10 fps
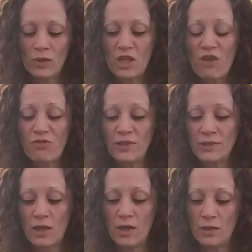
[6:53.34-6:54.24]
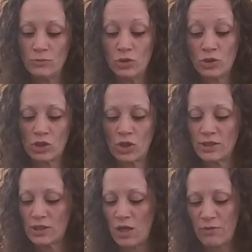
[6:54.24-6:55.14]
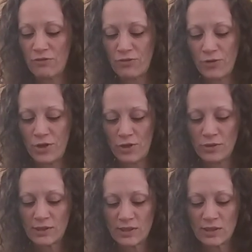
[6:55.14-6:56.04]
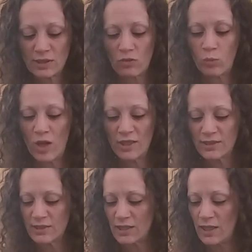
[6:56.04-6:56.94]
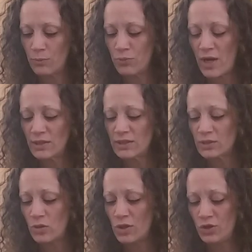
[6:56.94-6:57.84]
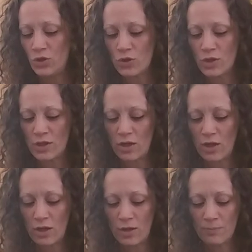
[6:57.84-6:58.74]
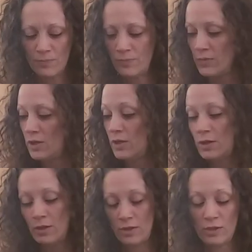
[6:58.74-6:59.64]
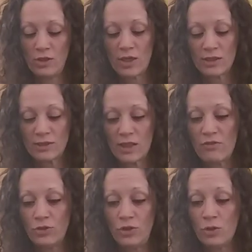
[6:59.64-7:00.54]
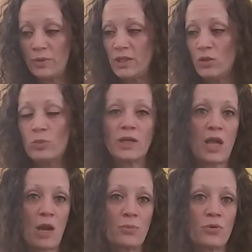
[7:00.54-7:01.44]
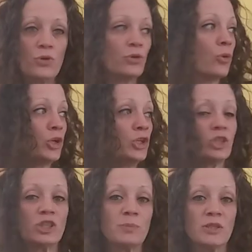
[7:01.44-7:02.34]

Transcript: definitely um, new starts coming for you. The Six of Wands is like practice on your, um, then you got the Devil. You could be dealing with a Capricorn or you could just